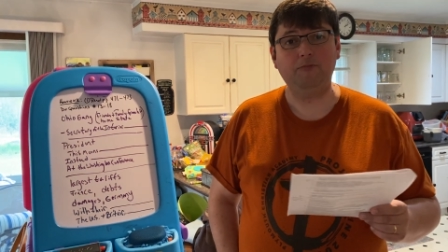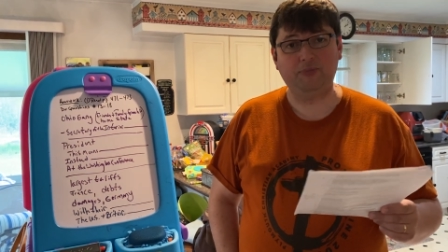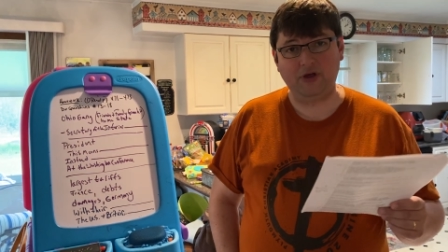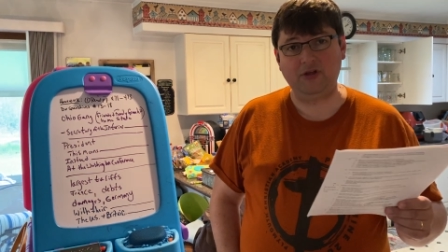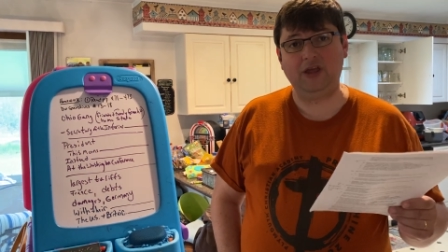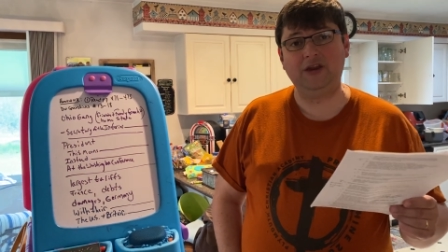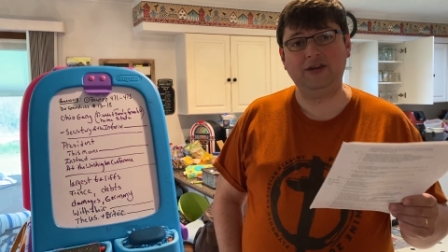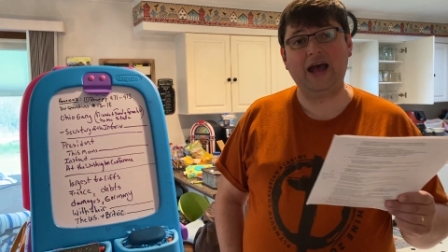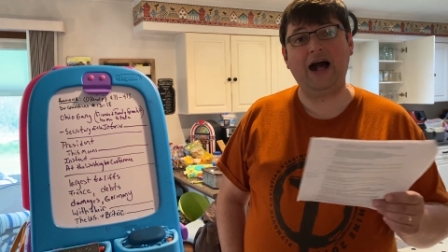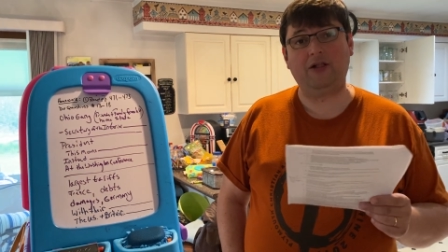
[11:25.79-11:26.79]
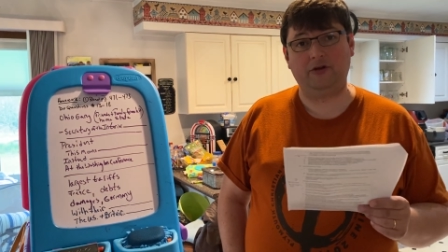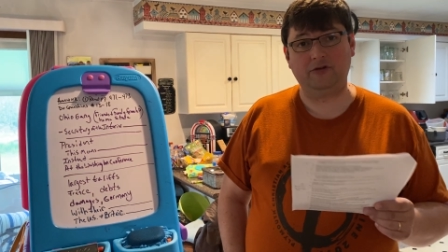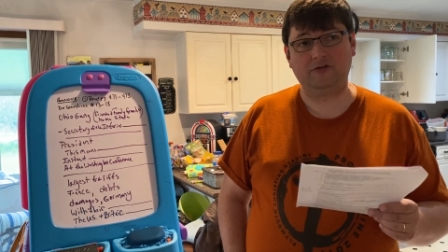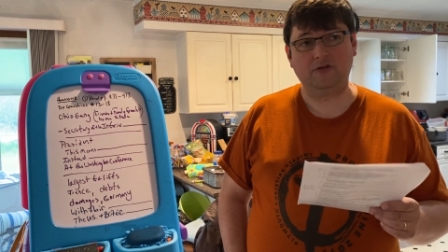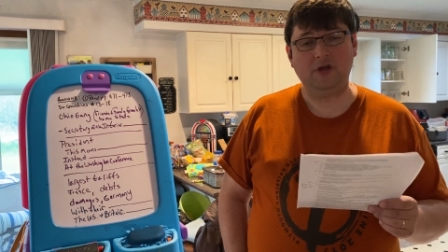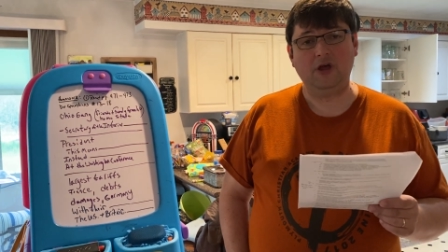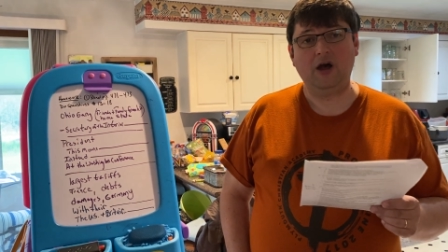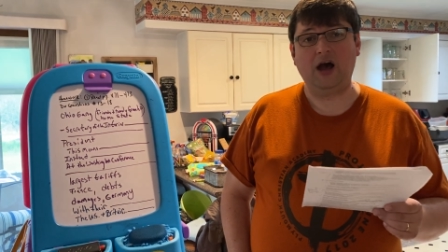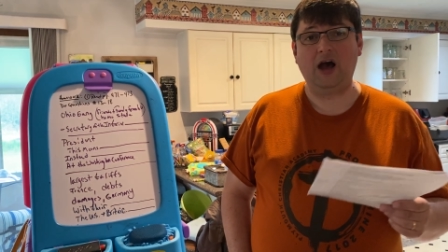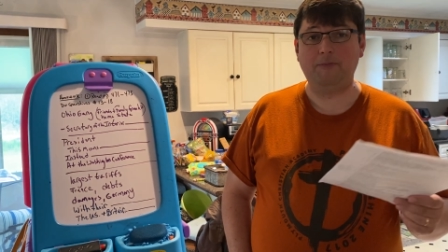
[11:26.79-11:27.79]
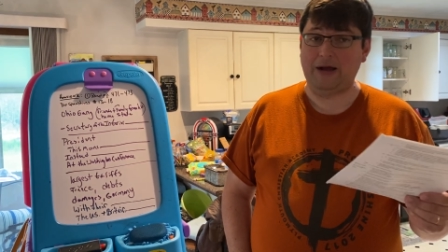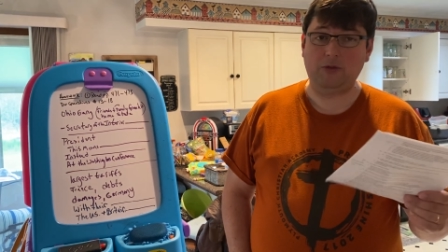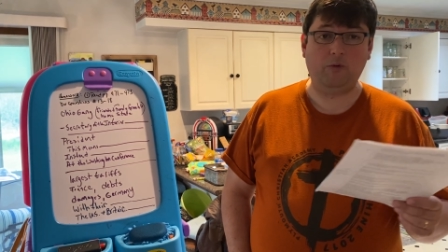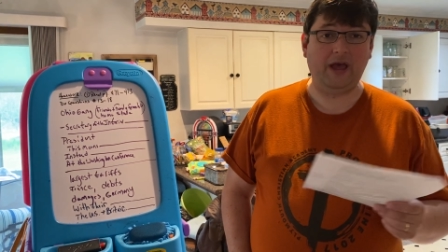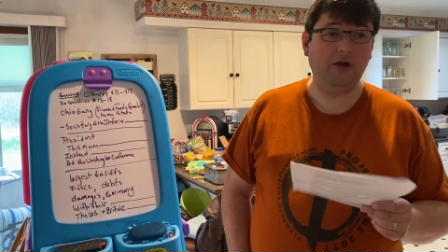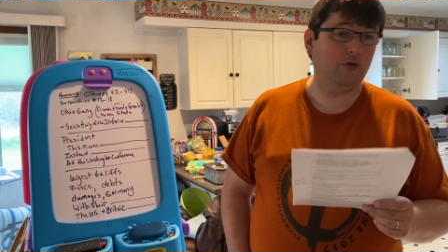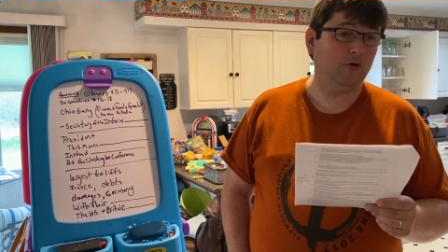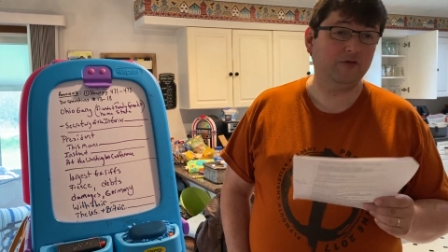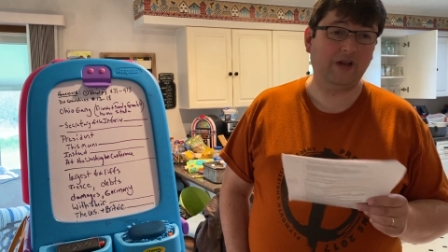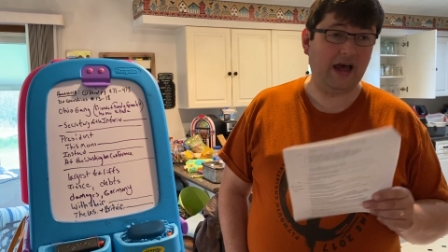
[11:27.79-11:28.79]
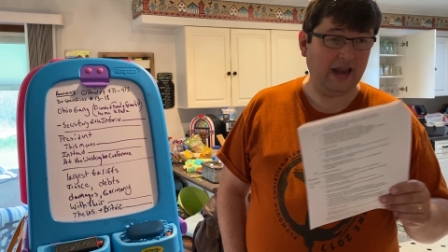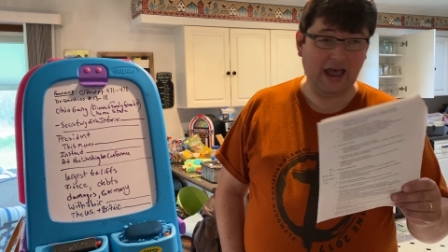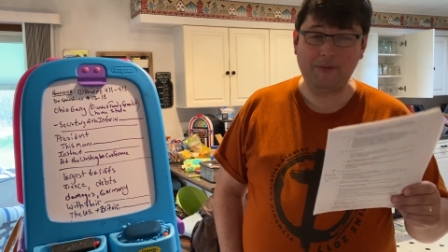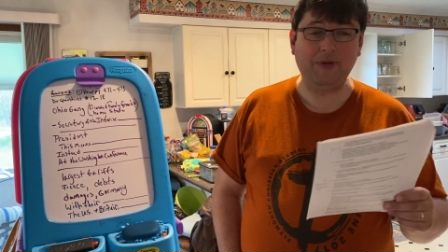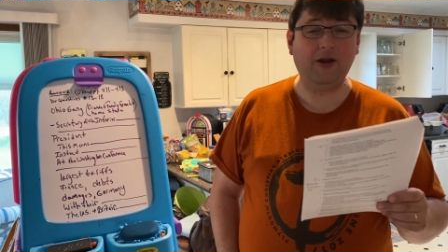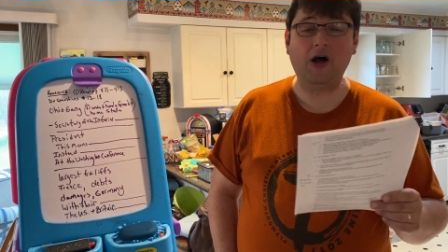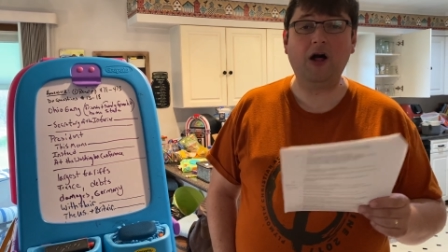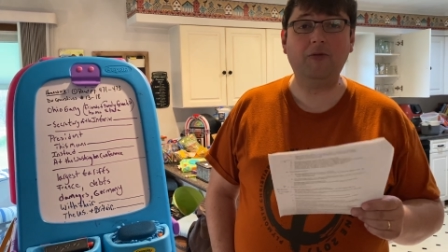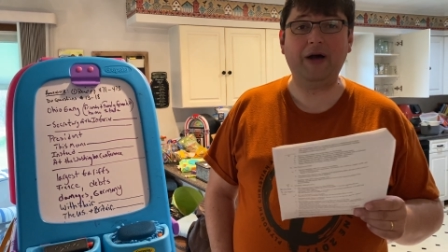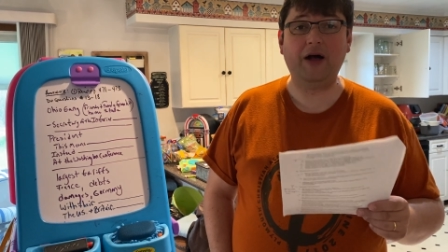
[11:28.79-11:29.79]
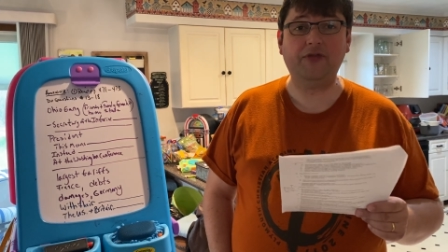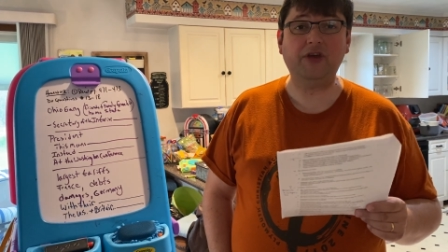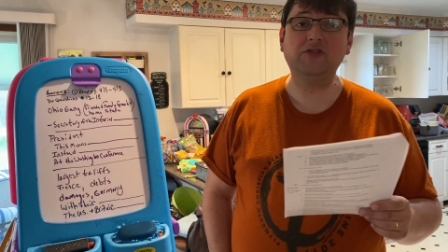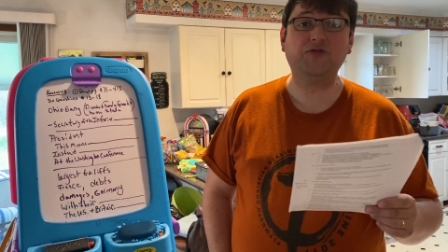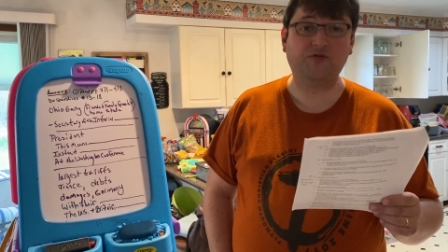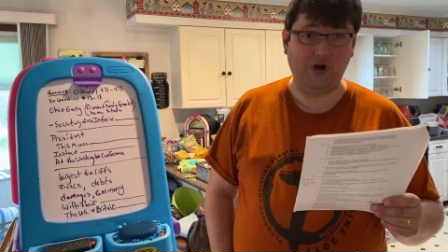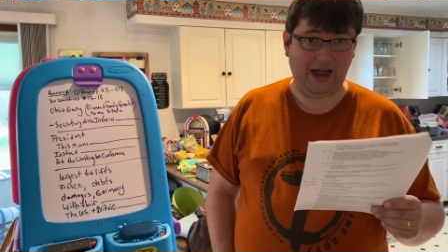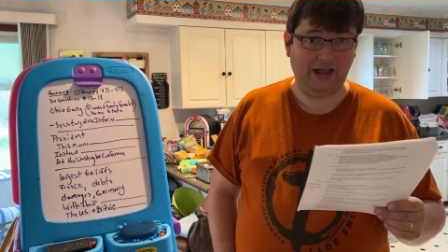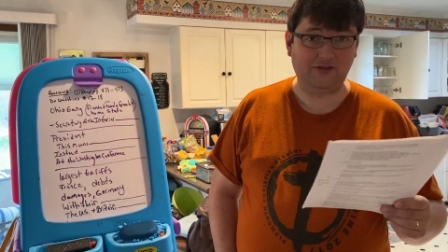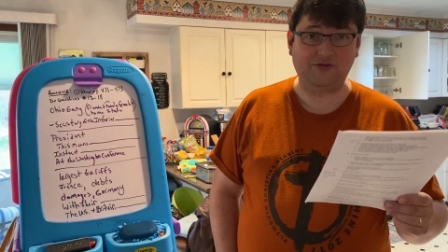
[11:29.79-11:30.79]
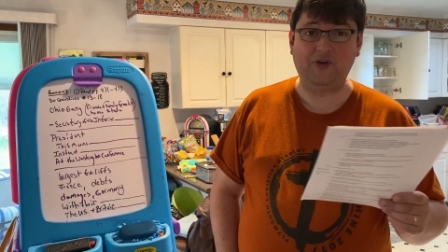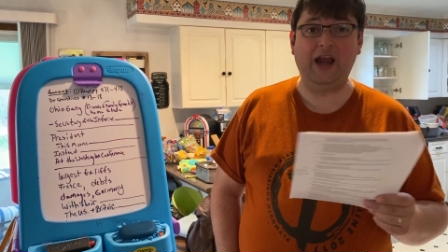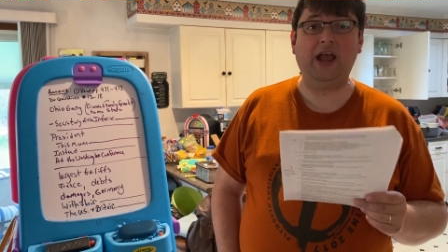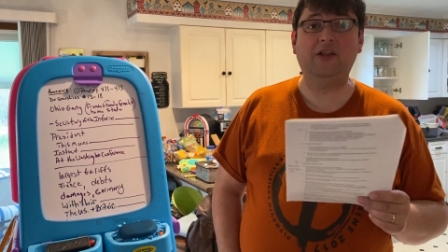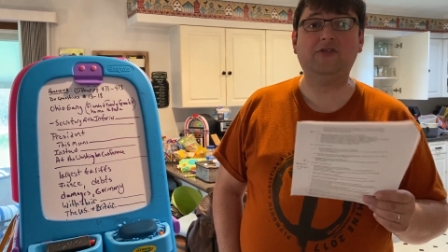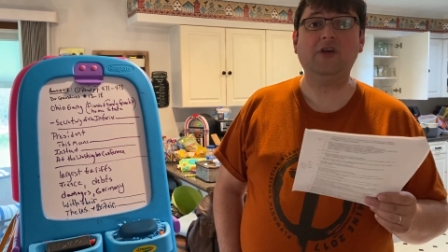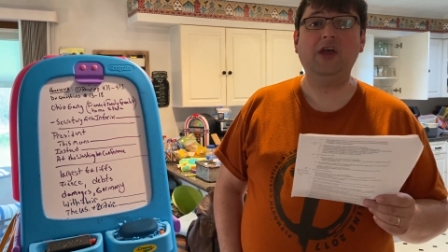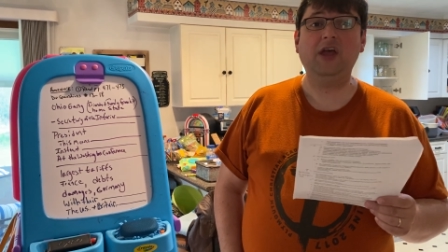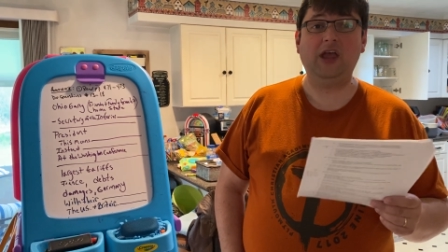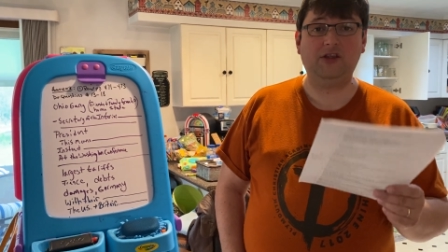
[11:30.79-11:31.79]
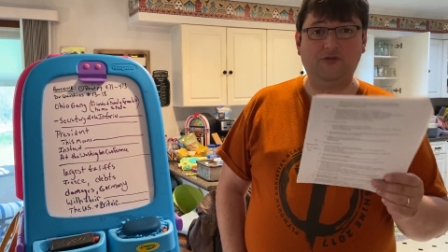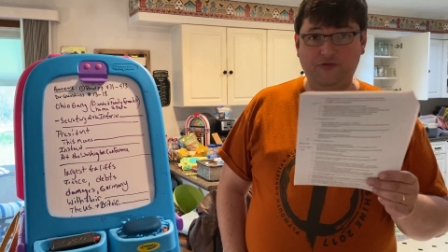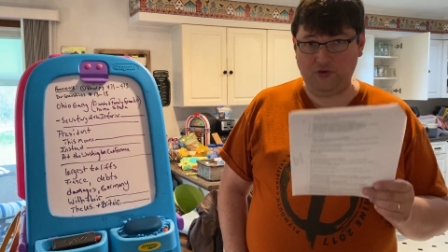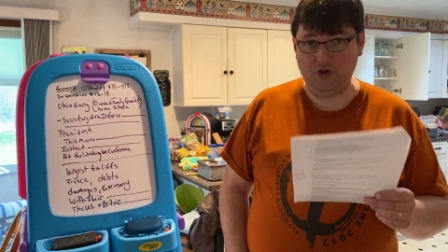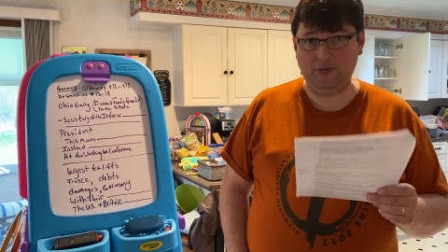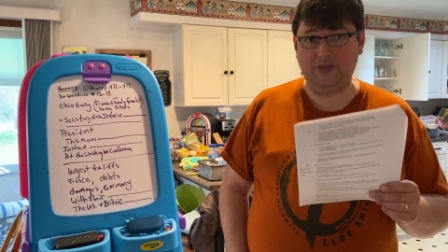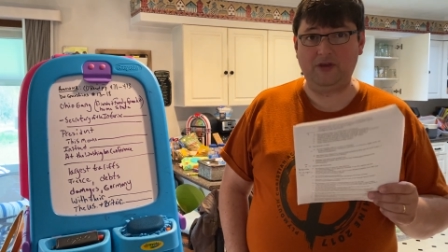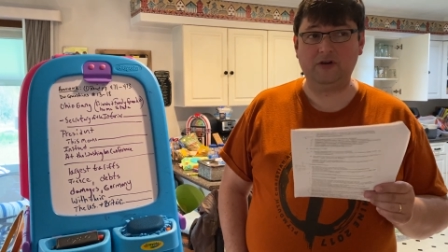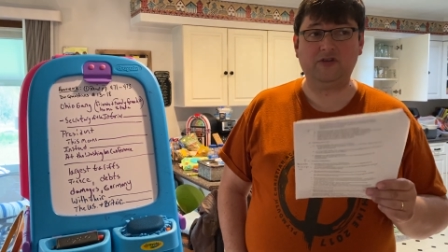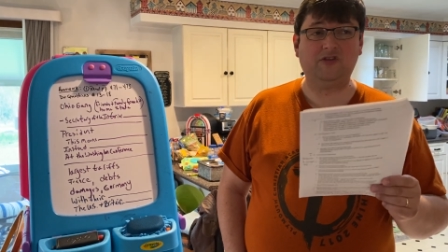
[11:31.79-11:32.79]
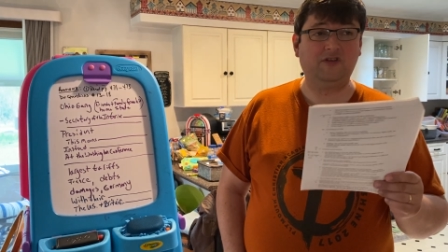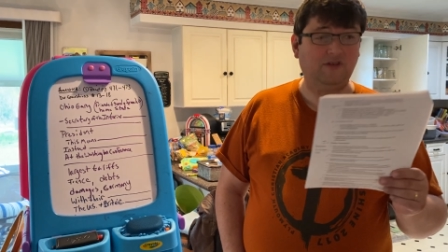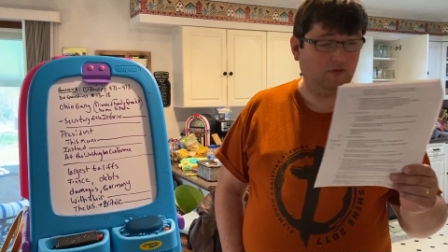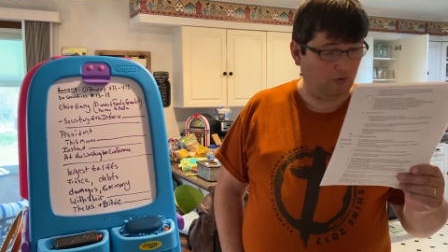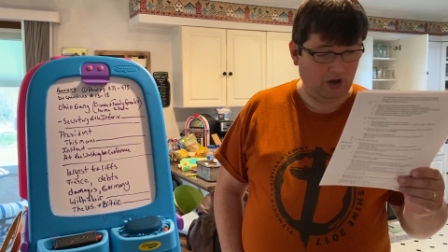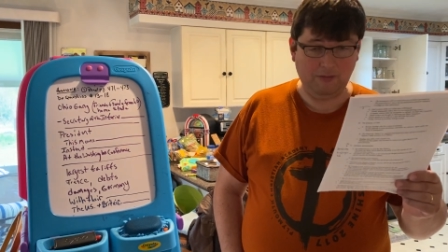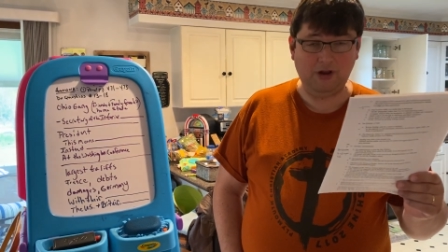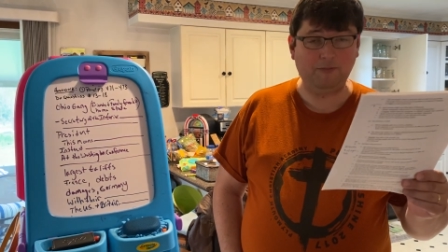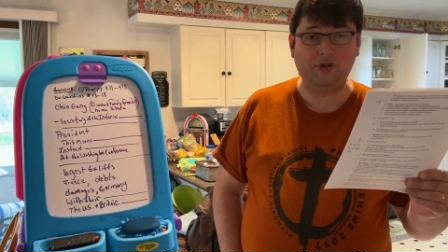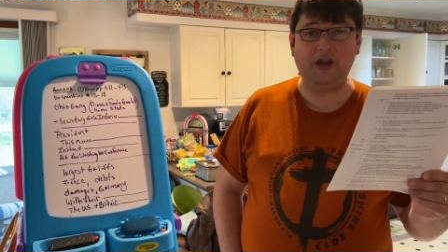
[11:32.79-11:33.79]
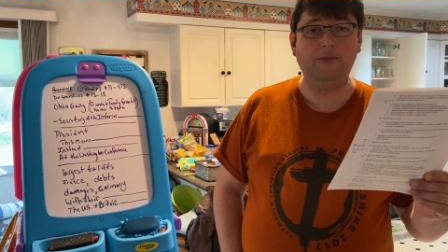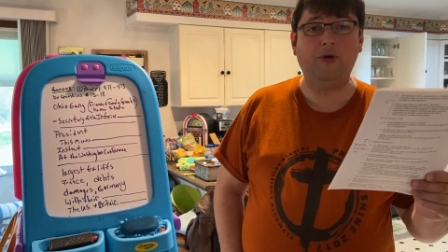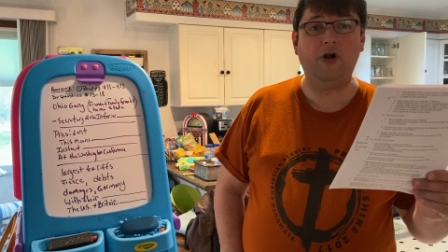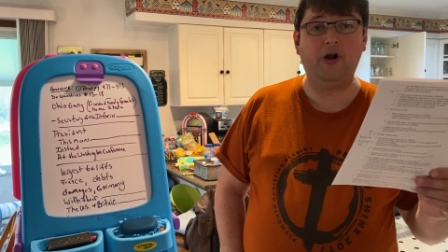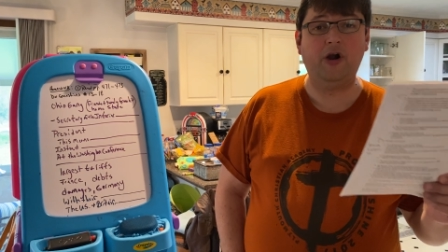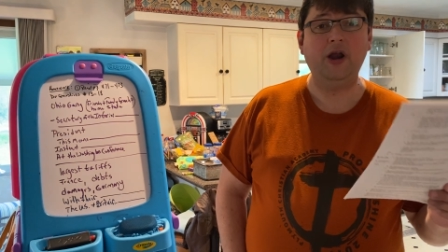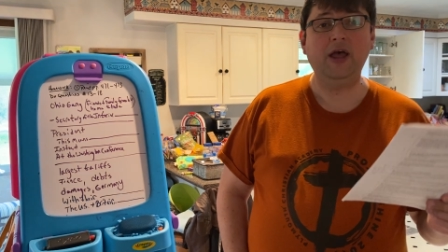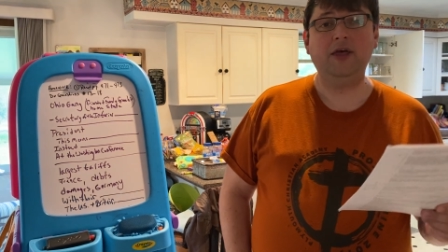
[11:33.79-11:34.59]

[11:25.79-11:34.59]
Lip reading: billion. By the way, who's not happy at all about this? France. France is fuming. They're screaming bloody murder.